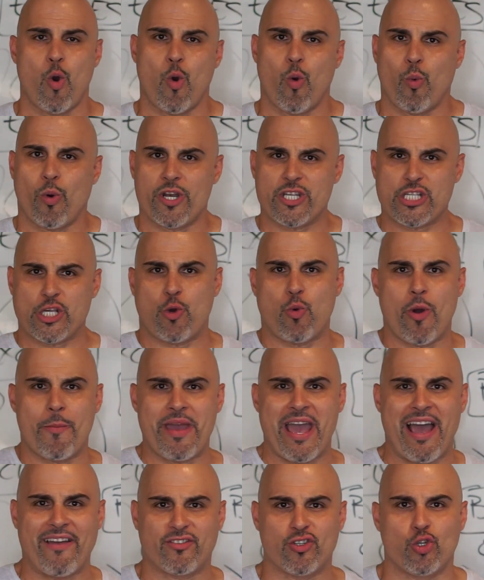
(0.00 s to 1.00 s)
What does
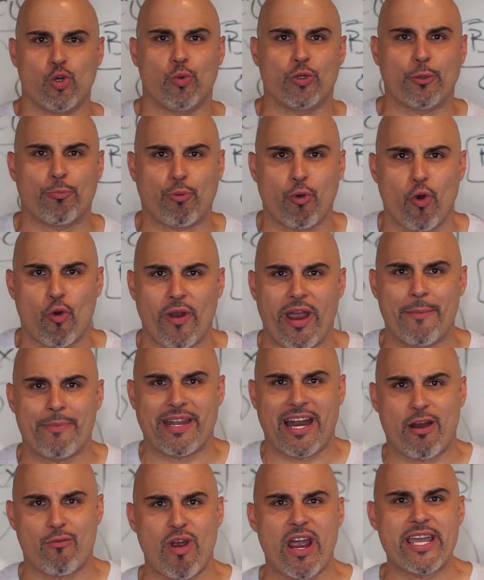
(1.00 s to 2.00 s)
equipment have to do with the program that
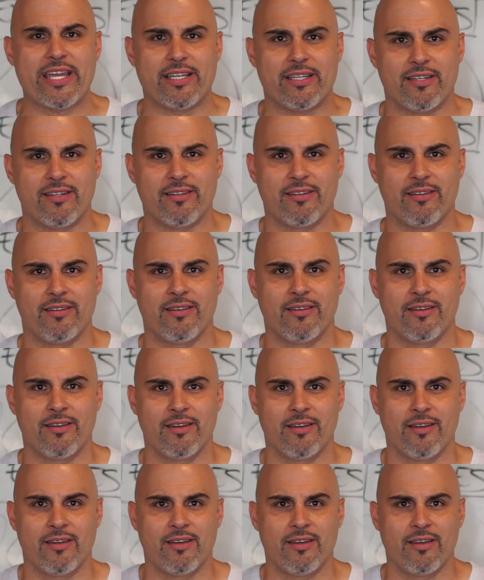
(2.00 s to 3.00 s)
I write?
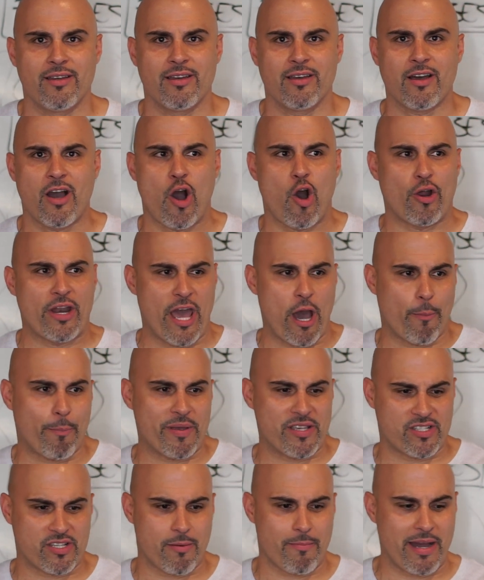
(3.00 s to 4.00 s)
On
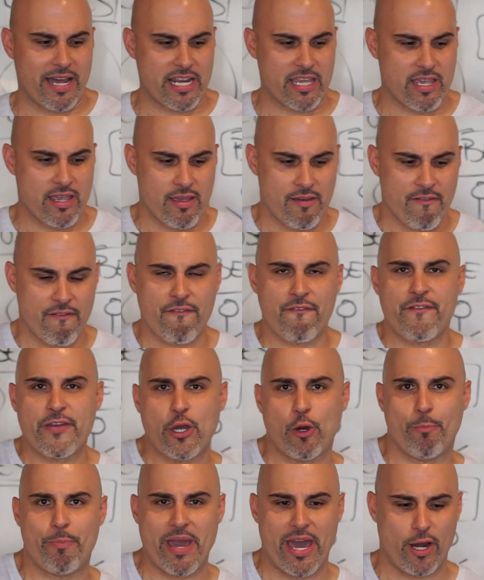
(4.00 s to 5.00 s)
helping somebody
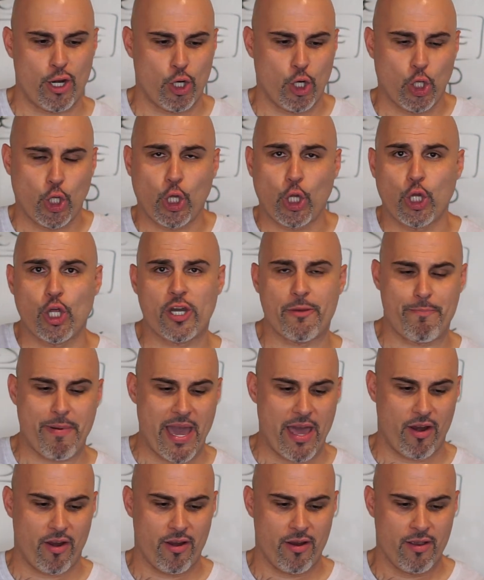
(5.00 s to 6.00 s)
feel better, look
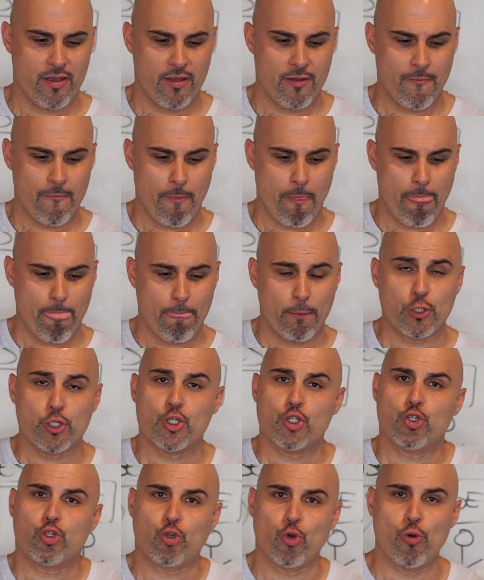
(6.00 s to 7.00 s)
better,
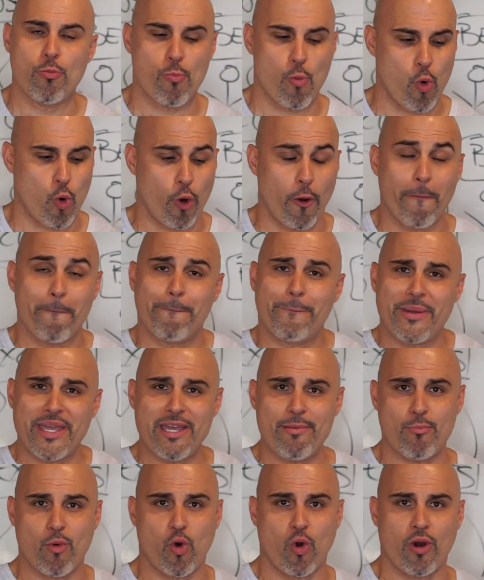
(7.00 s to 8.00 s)
do more,
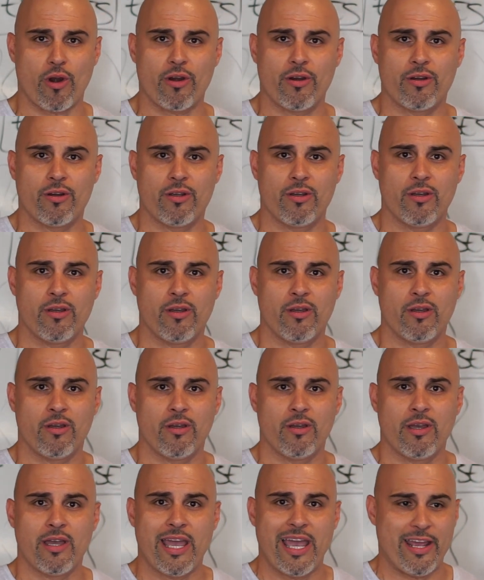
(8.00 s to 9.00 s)
be more,
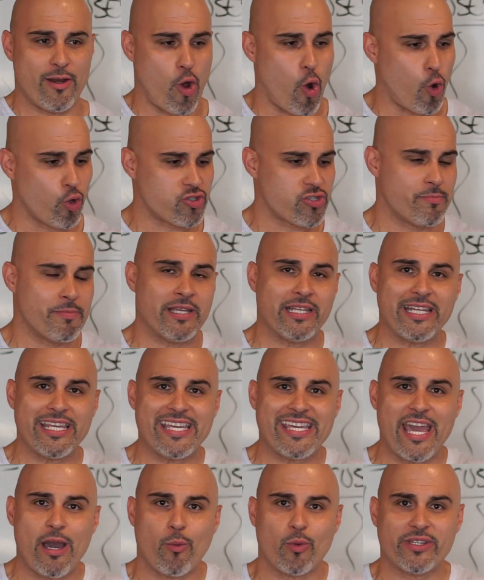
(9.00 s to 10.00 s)
and ultimately
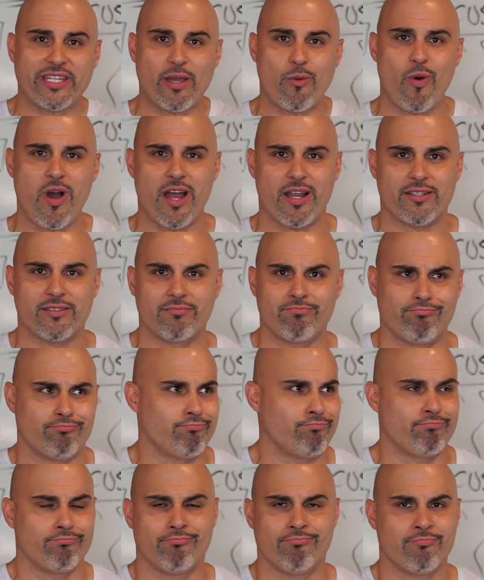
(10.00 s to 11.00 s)
get what they want.
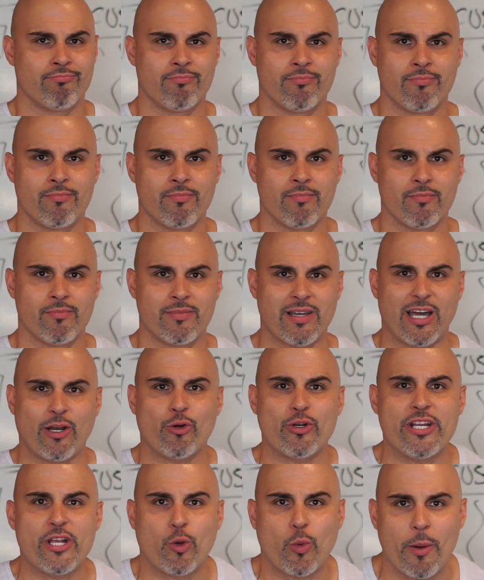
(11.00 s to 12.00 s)
I
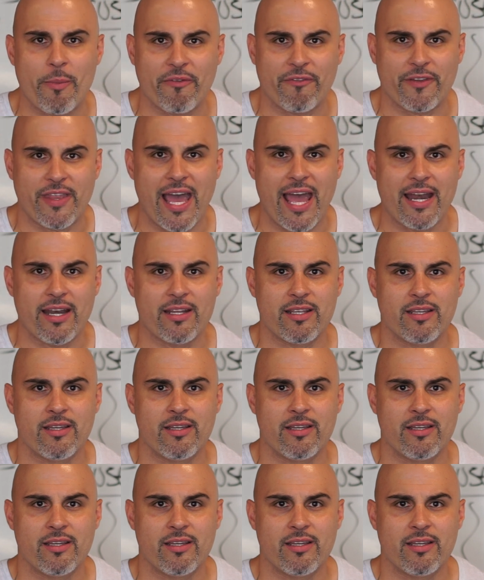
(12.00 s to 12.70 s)
don't need equipment for that.